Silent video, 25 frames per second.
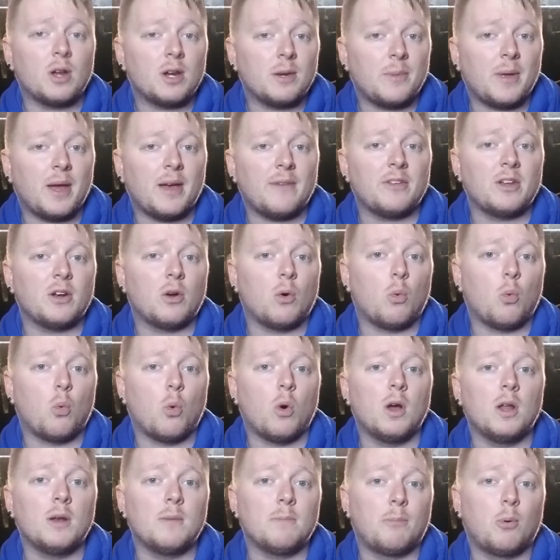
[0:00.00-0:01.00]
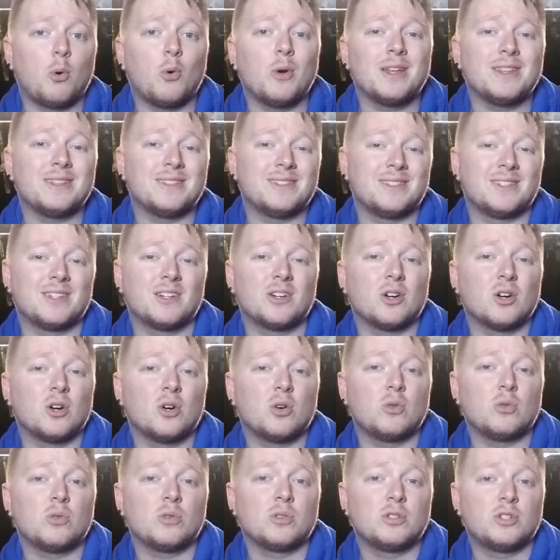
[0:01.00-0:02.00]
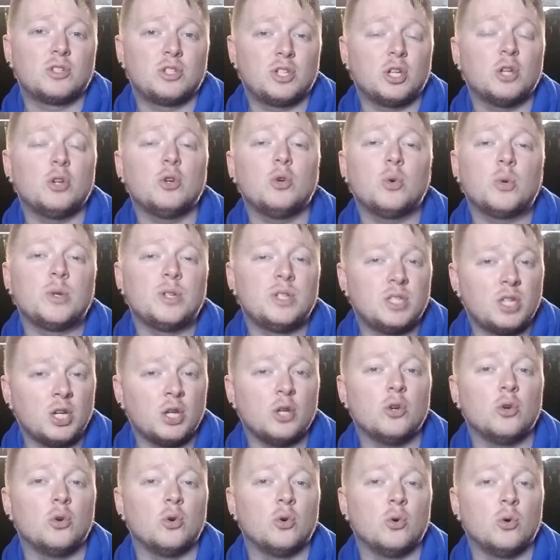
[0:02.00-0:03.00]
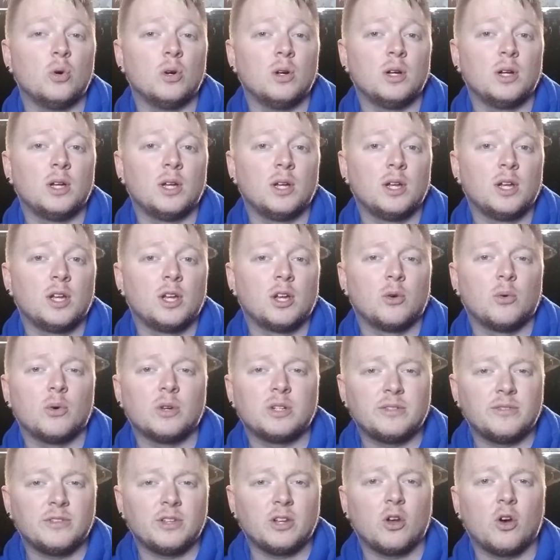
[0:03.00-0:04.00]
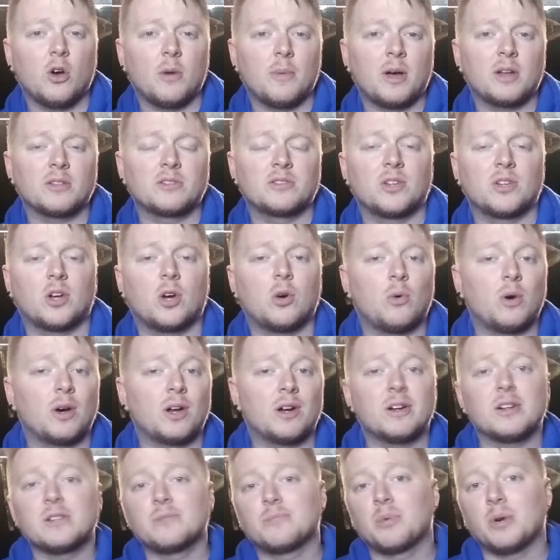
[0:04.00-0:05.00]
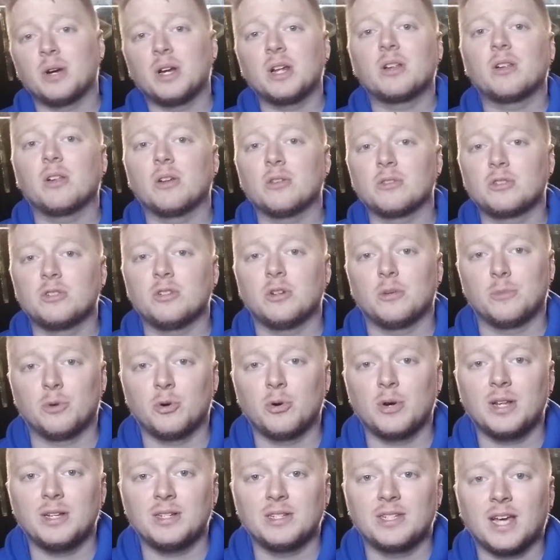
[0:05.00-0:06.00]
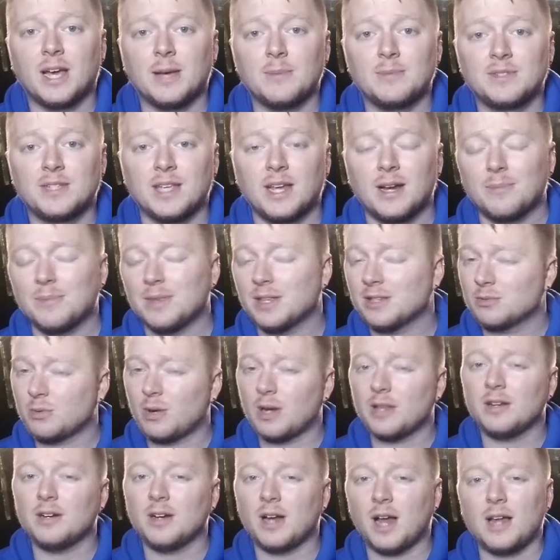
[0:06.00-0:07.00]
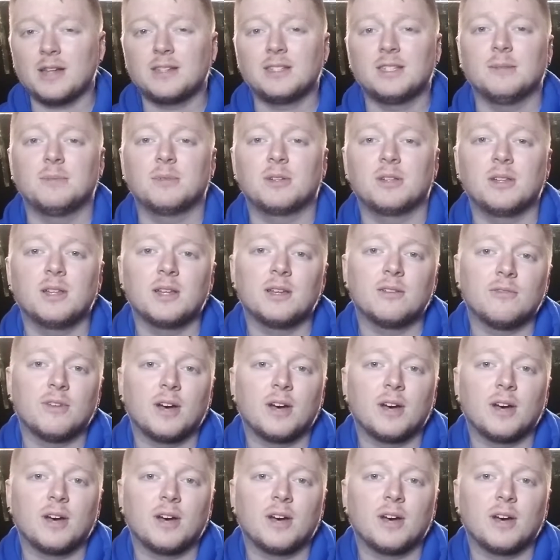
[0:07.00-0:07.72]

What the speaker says: them having a 1.022, which if you know about salt water is pretty close to a marine type setup. That's why they're not typically